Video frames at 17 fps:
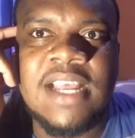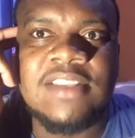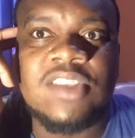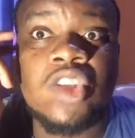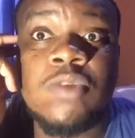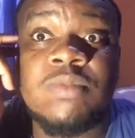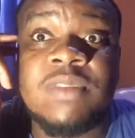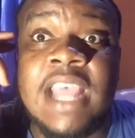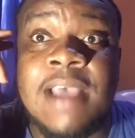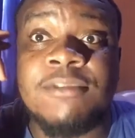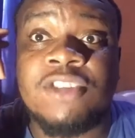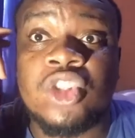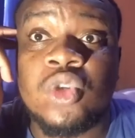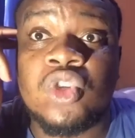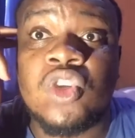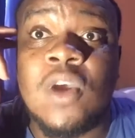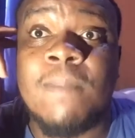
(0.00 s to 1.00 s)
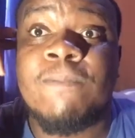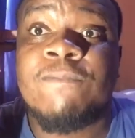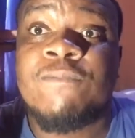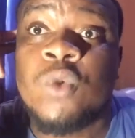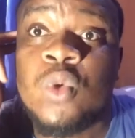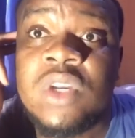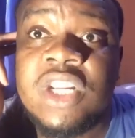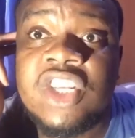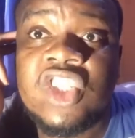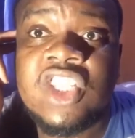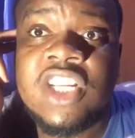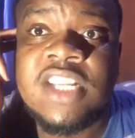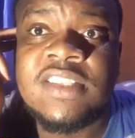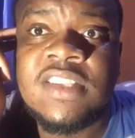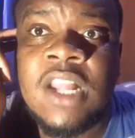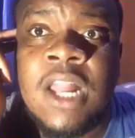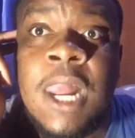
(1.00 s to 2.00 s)
and sometimes do some
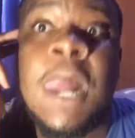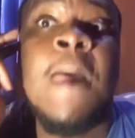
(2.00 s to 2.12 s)
foolishness.